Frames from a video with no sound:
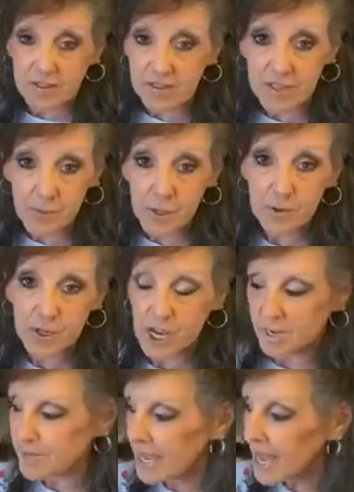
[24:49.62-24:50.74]
dozens of other
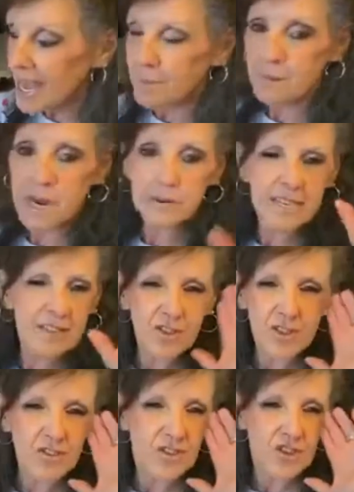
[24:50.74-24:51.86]
times. Mary
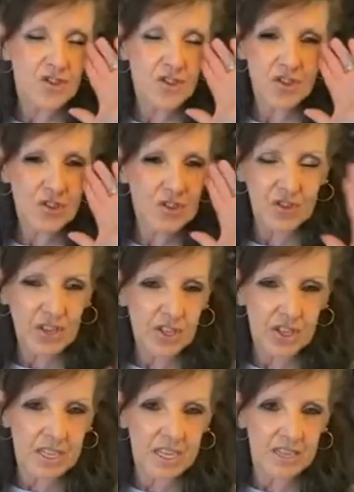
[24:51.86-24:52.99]
is she's just
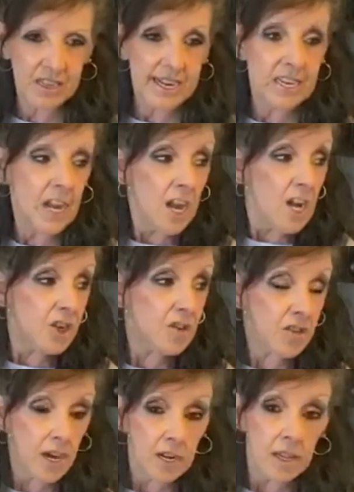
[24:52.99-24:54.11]
such a neat lady.
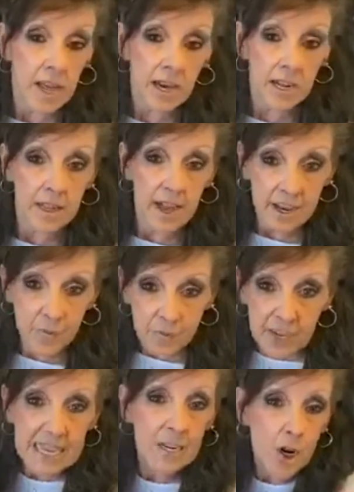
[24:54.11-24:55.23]
She's got a lot of
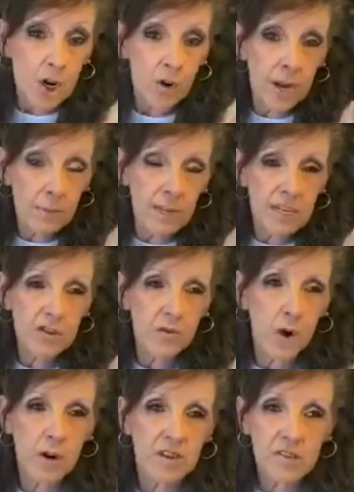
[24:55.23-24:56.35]
life in her. I mean, as
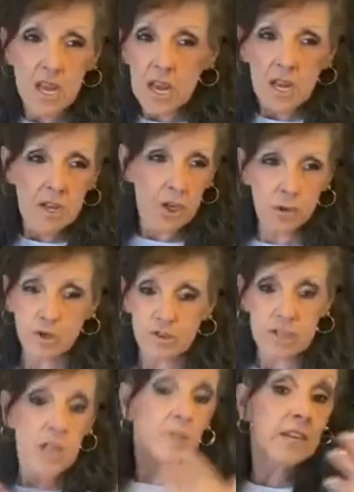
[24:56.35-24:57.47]
far as, you know,
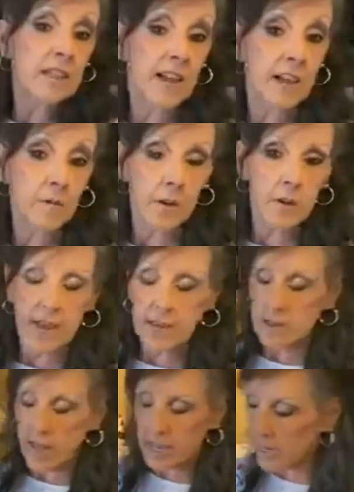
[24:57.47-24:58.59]
just loving life
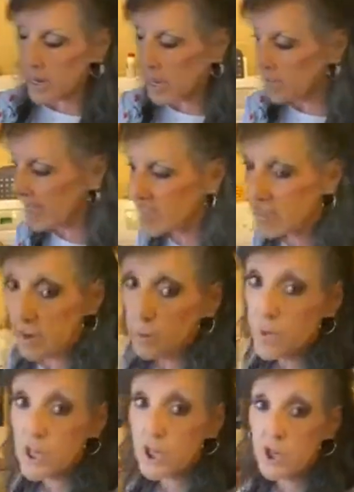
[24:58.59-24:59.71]
and that's, I
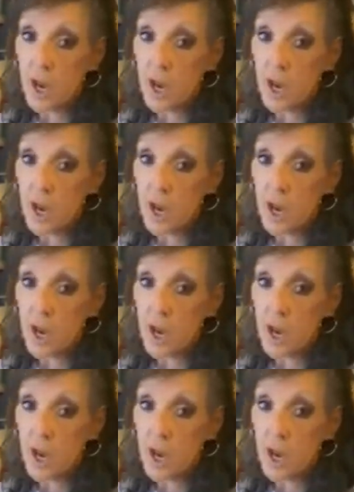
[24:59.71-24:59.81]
